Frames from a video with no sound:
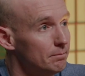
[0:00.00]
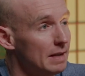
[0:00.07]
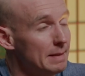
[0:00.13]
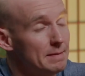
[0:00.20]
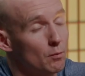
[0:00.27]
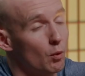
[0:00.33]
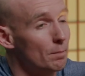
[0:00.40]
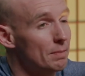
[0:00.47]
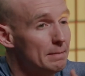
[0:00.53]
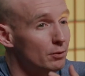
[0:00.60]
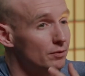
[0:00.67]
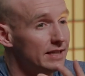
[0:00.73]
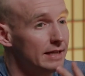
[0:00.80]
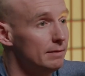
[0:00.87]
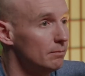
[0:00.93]
maybe more people
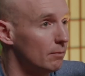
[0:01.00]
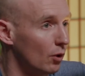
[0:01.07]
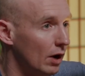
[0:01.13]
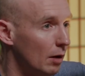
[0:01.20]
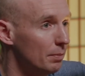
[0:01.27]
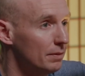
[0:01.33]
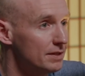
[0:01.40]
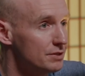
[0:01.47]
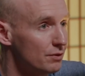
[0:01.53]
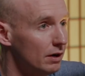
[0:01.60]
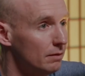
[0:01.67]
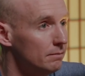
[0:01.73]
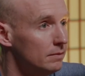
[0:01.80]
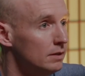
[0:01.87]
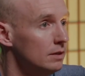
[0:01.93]
needed more help in this
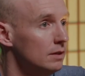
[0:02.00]
realm?